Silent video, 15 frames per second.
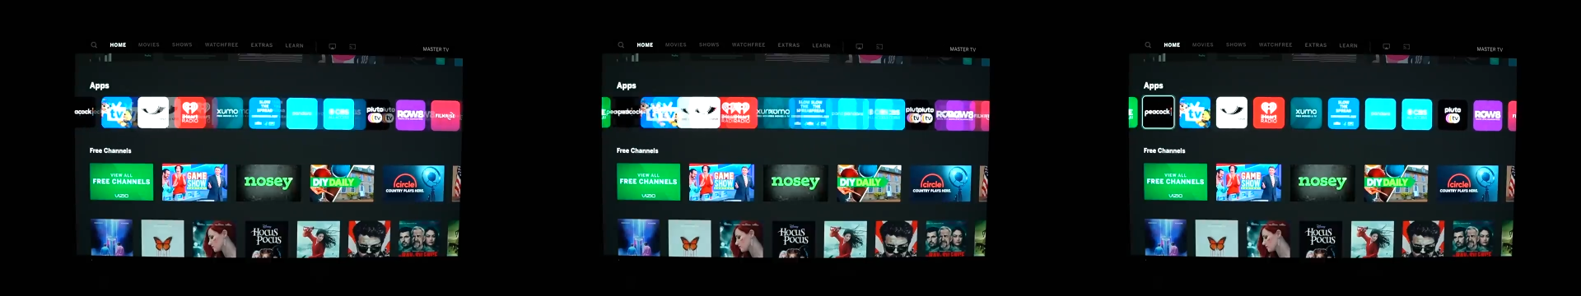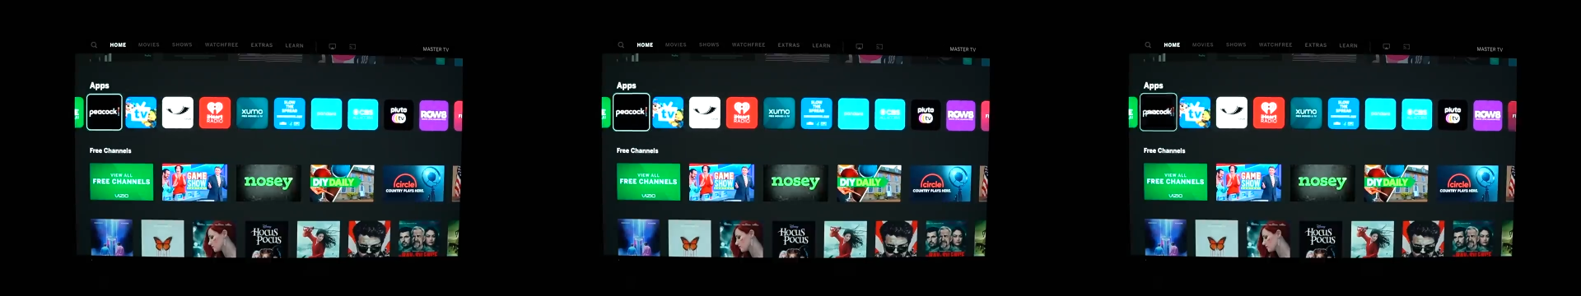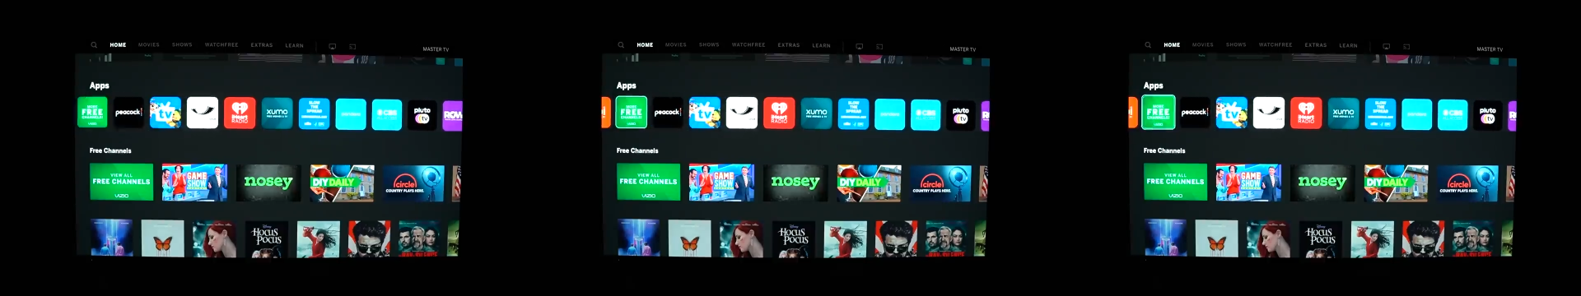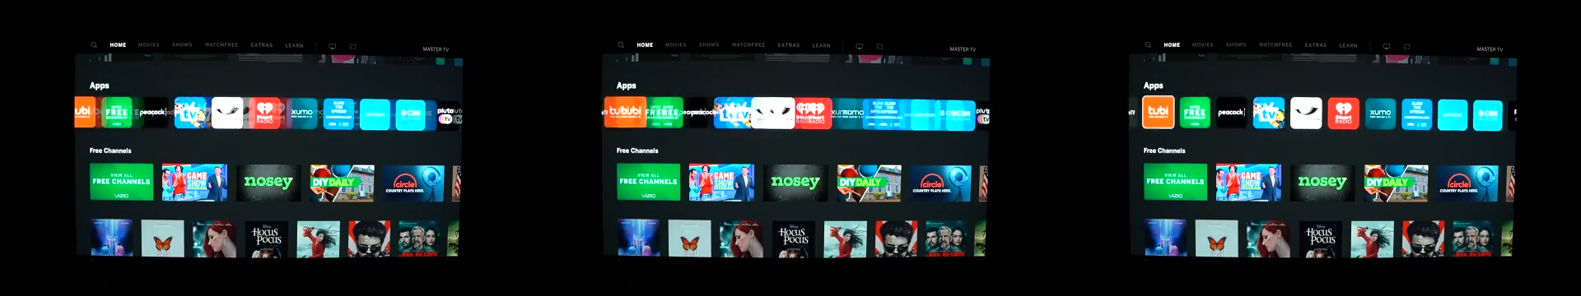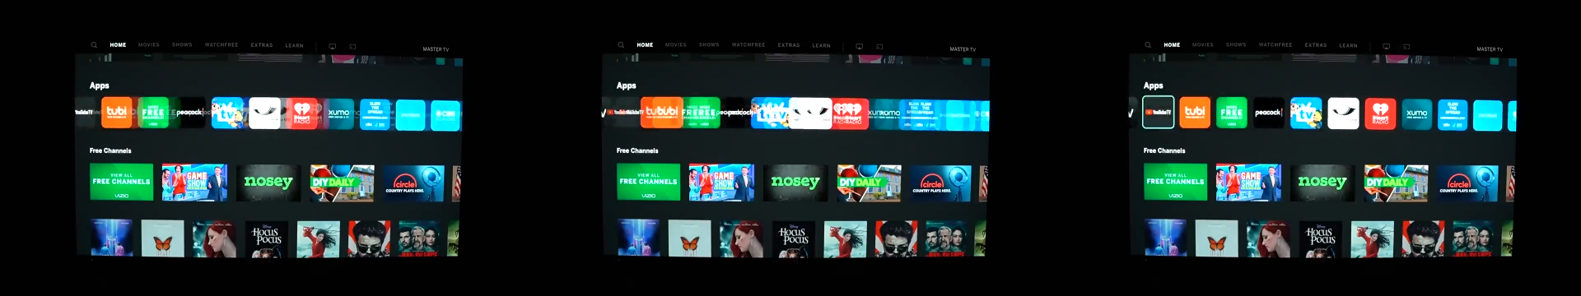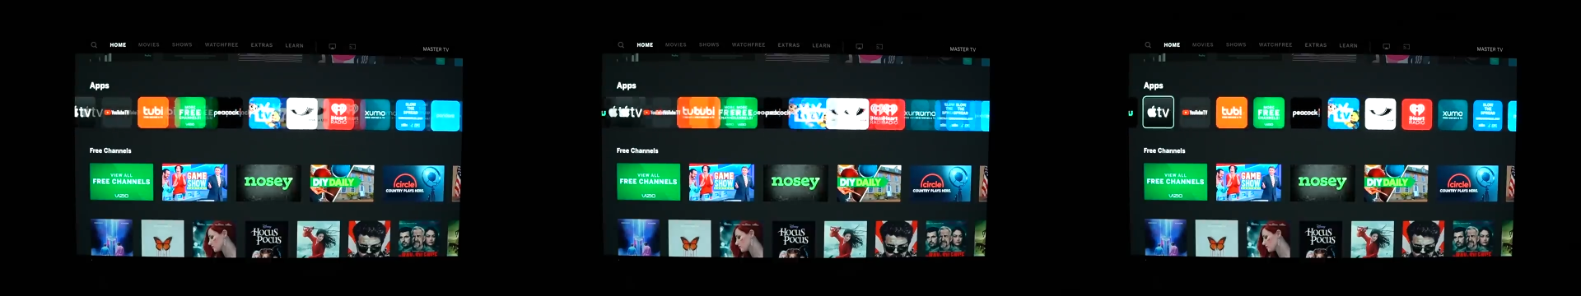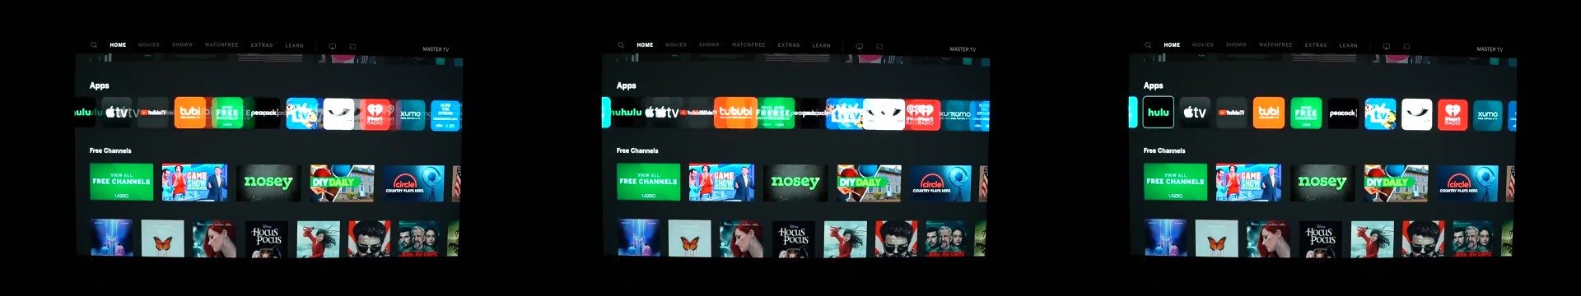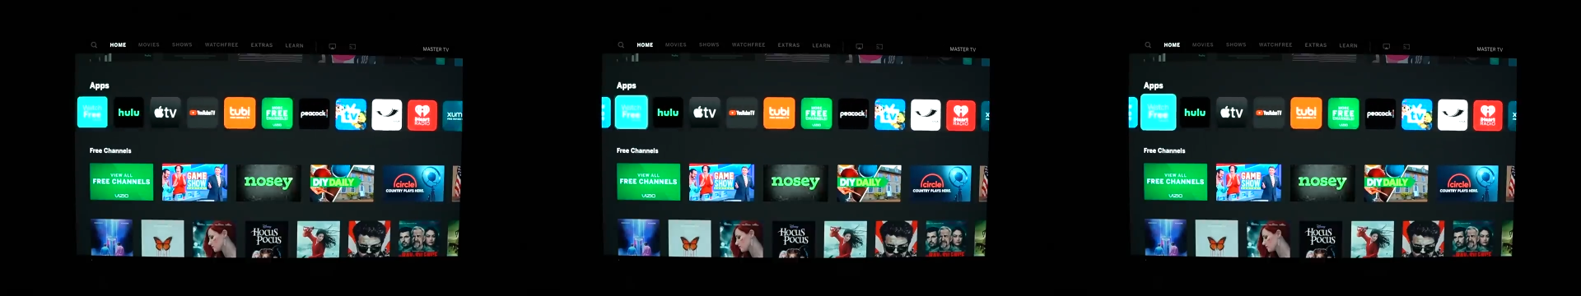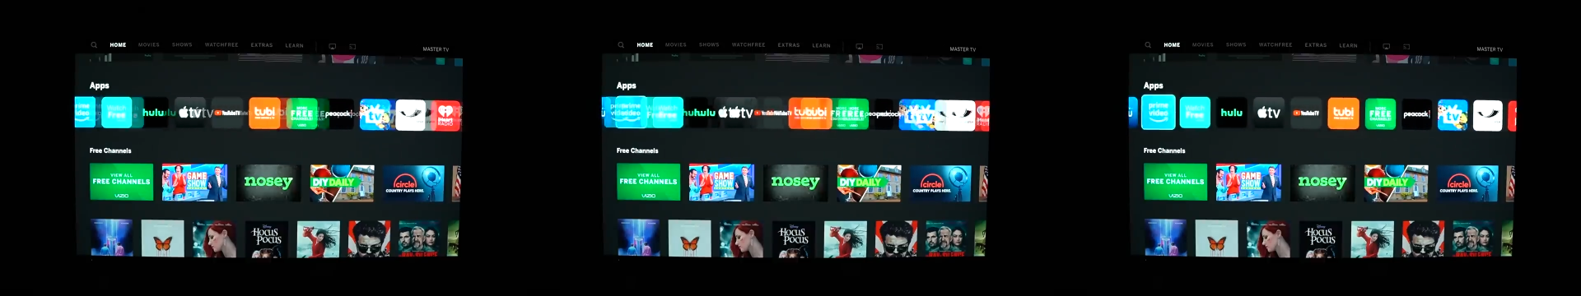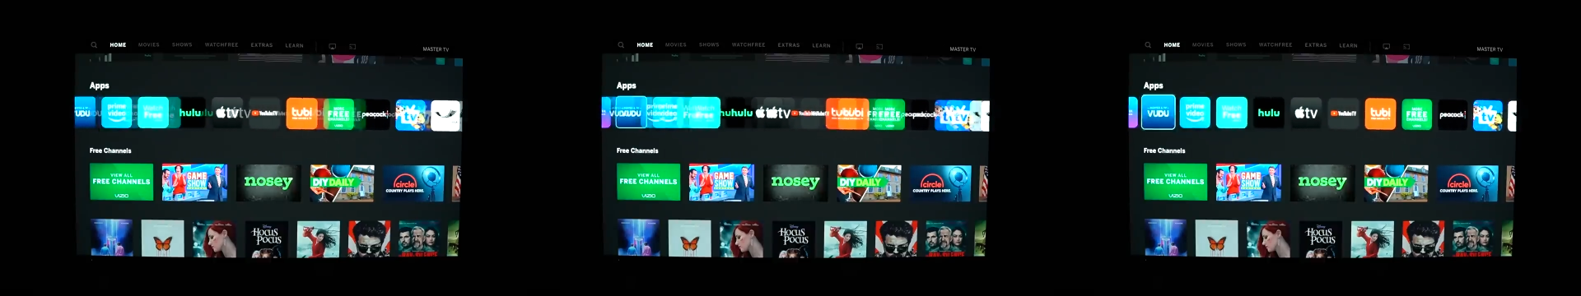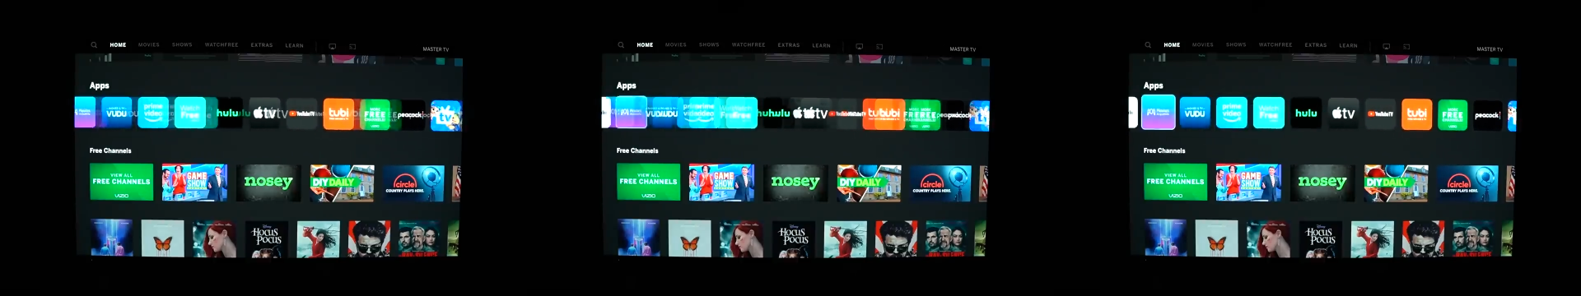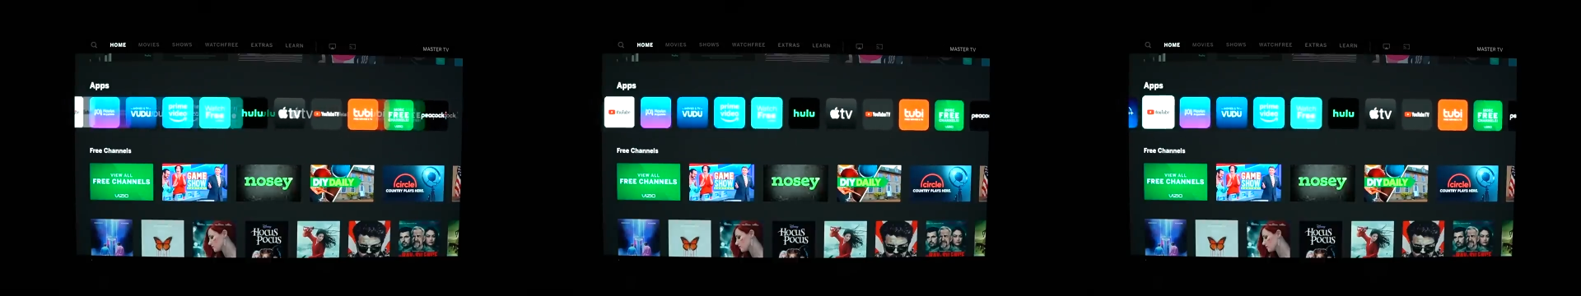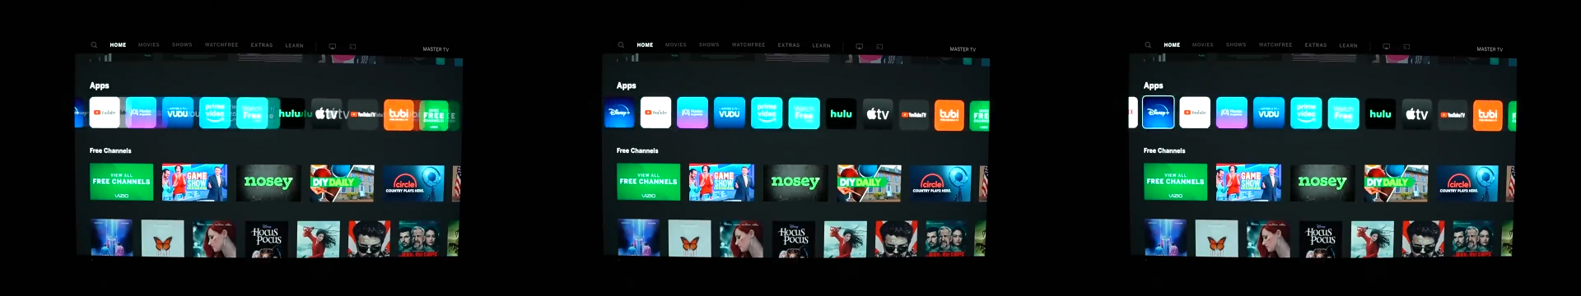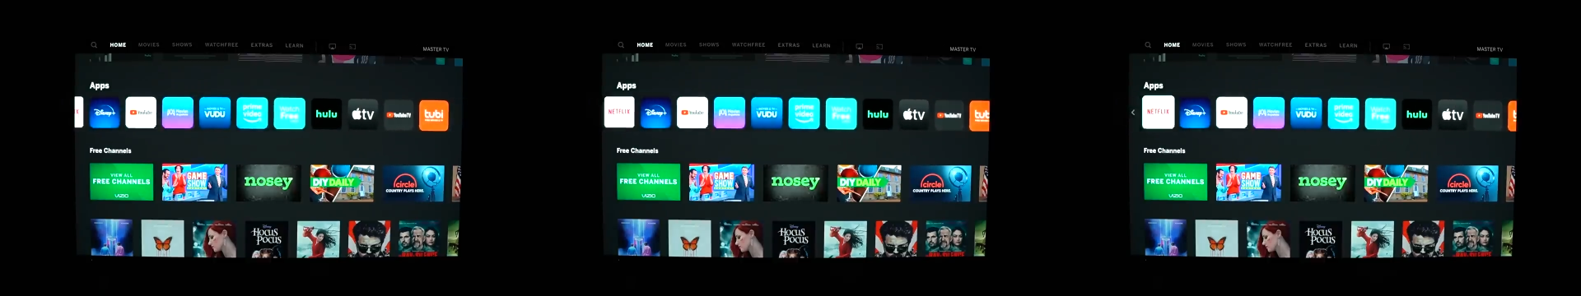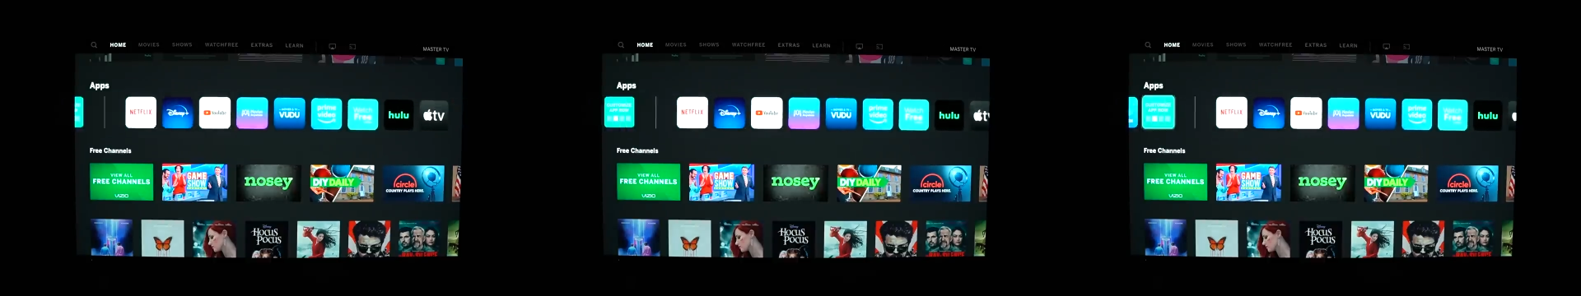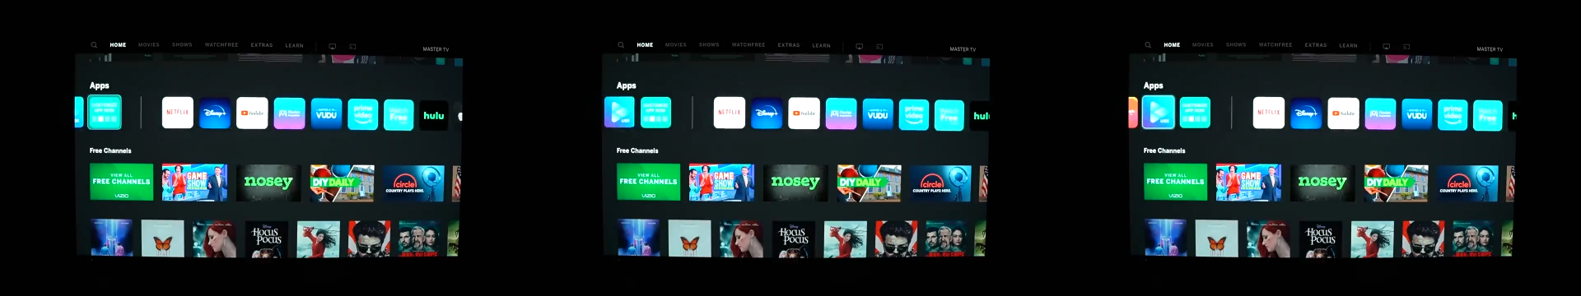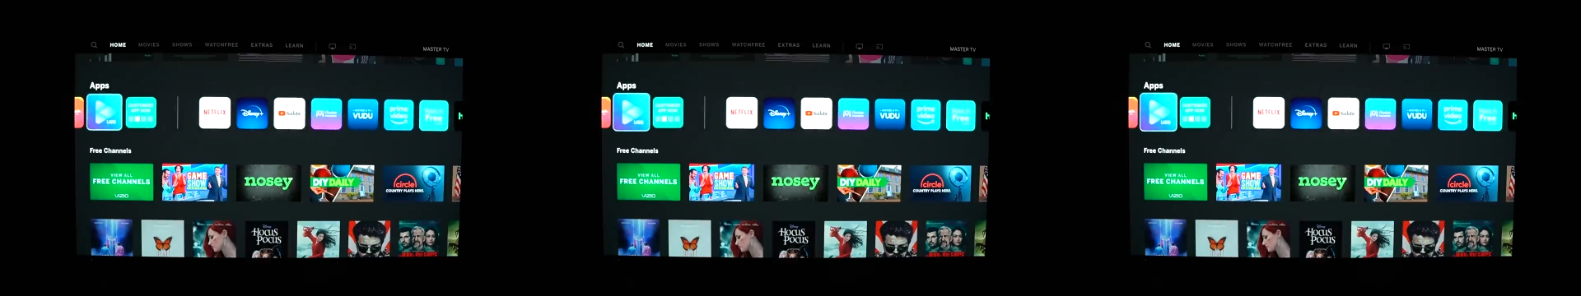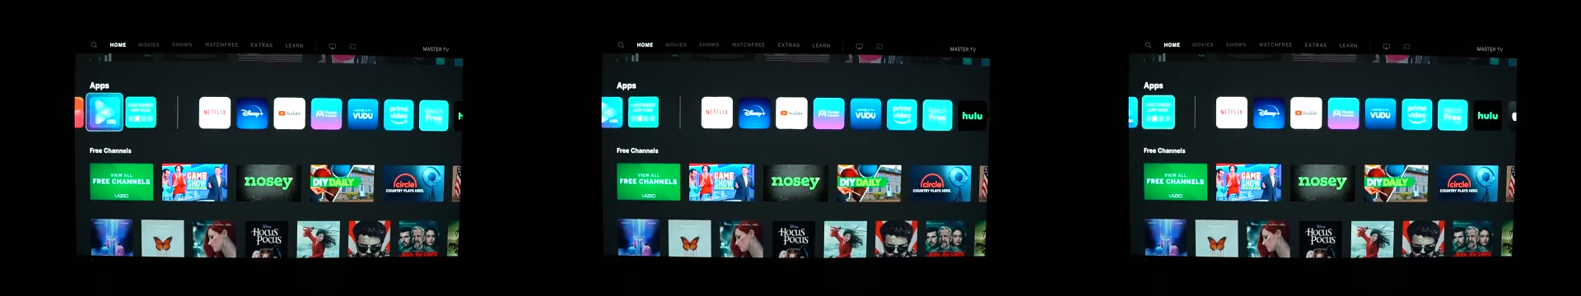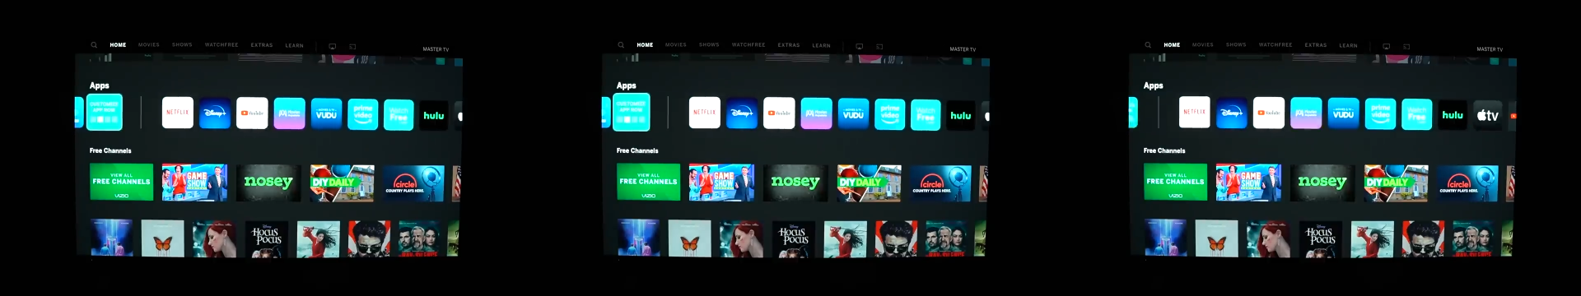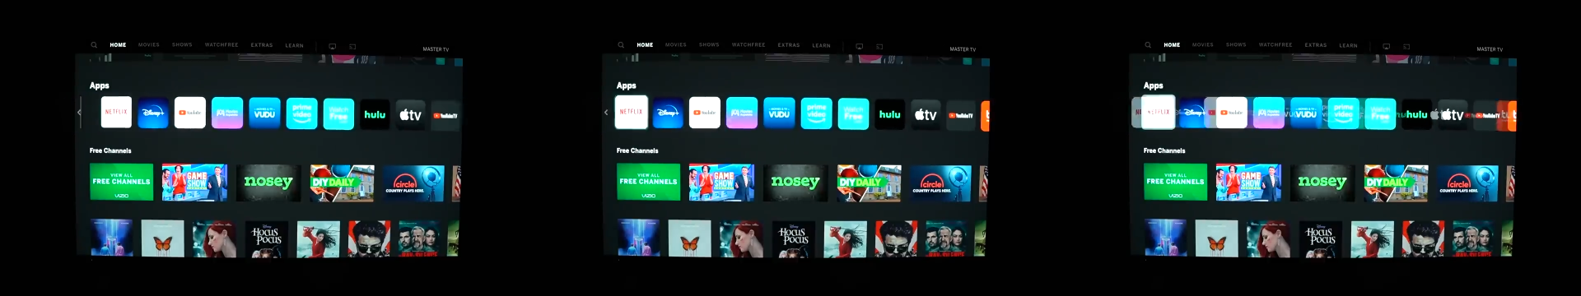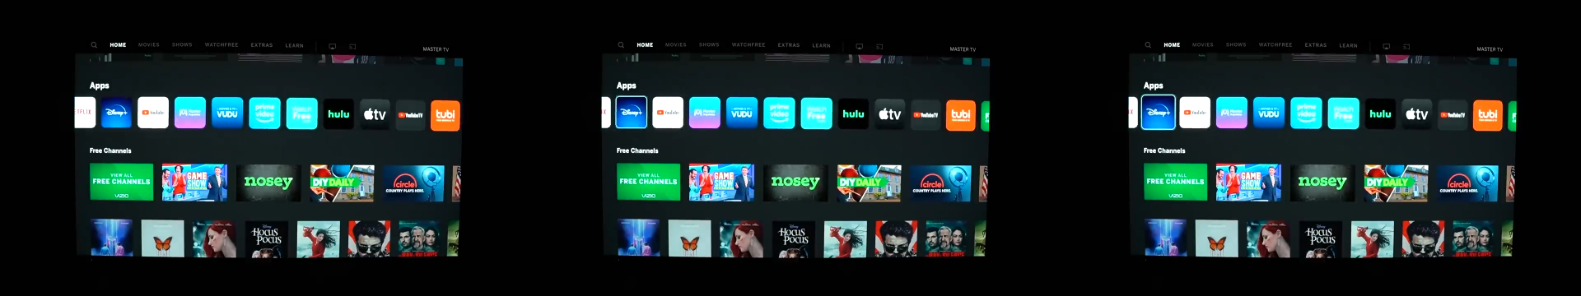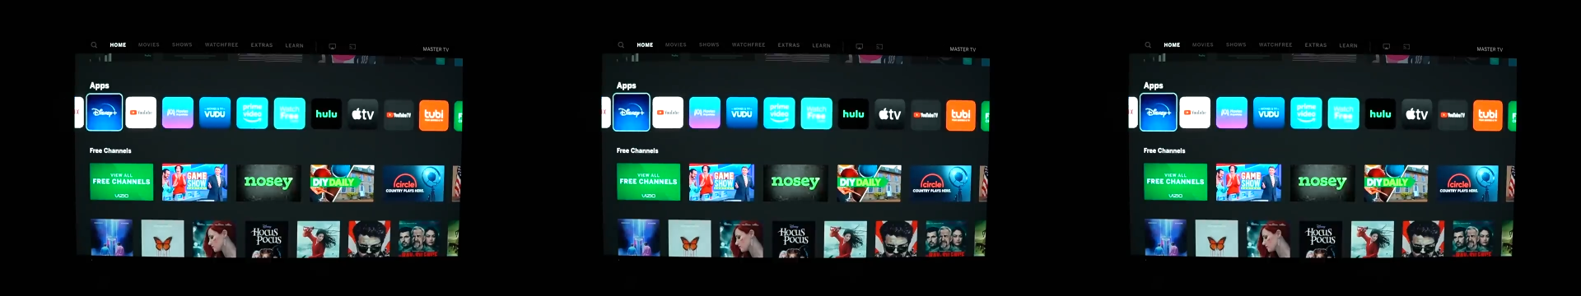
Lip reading: [unreadable: no face in view]